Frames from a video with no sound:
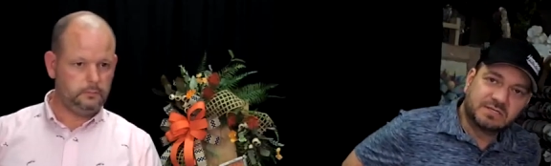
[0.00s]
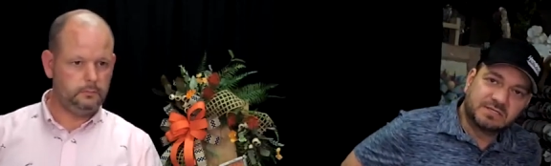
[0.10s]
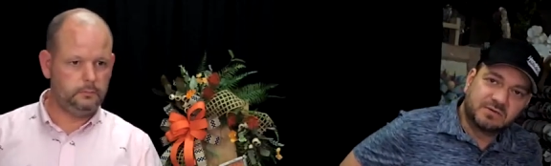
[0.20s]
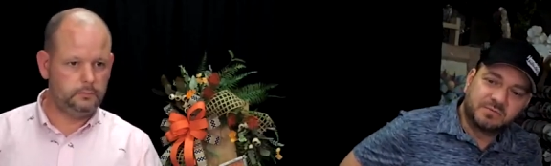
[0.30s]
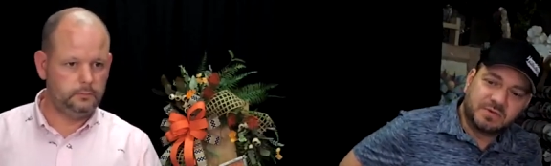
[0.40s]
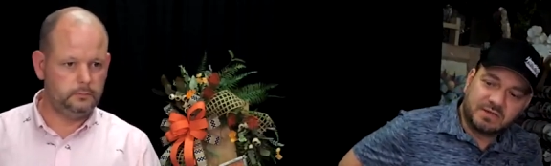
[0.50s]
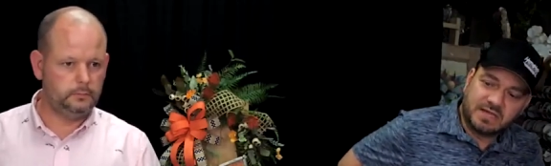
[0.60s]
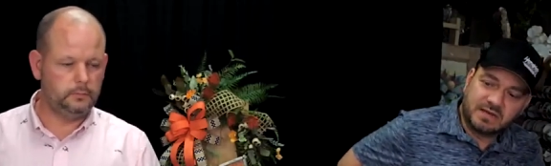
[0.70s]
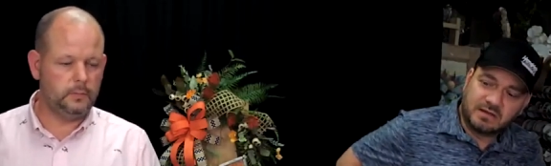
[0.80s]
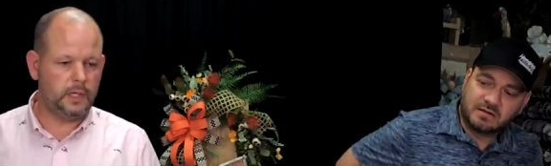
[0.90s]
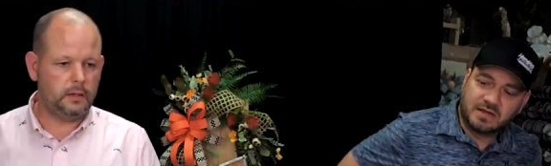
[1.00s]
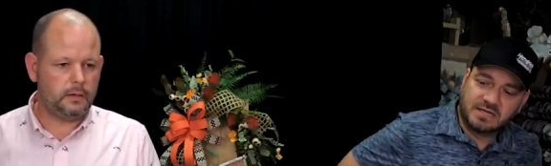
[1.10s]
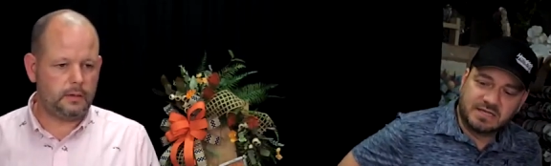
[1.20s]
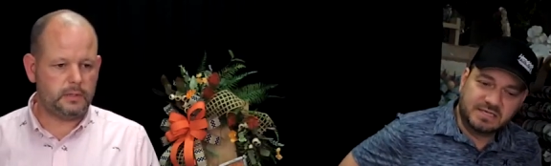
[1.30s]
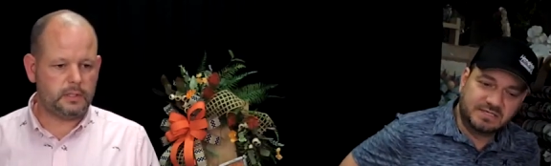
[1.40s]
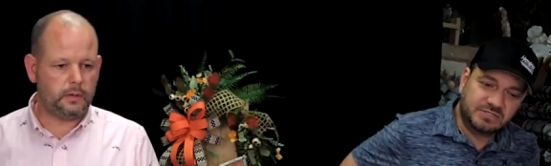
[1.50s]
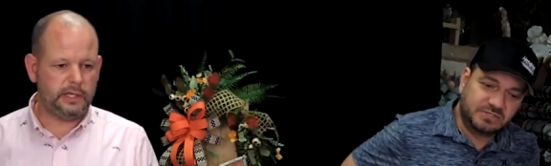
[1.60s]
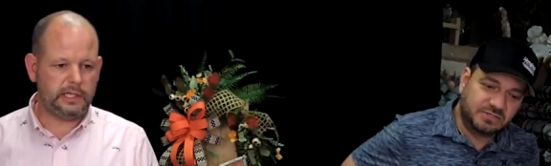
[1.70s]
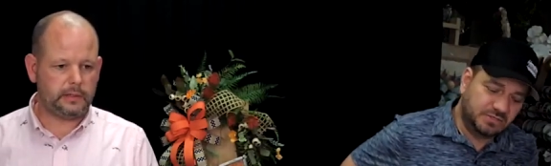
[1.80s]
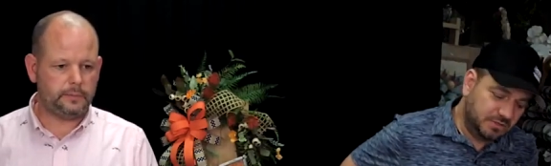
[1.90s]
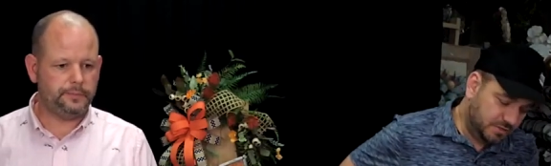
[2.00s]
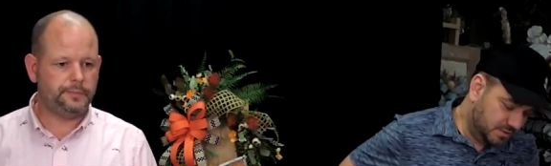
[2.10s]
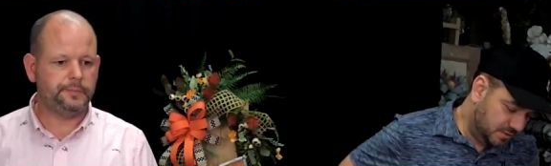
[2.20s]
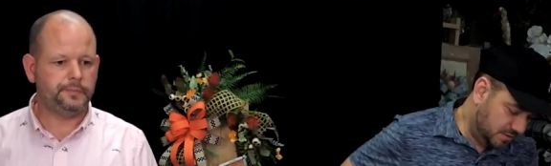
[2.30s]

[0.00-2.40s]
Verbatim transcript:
Speaker 1: us. Hope y'all had a great yeah, Easter. Mm-hmm.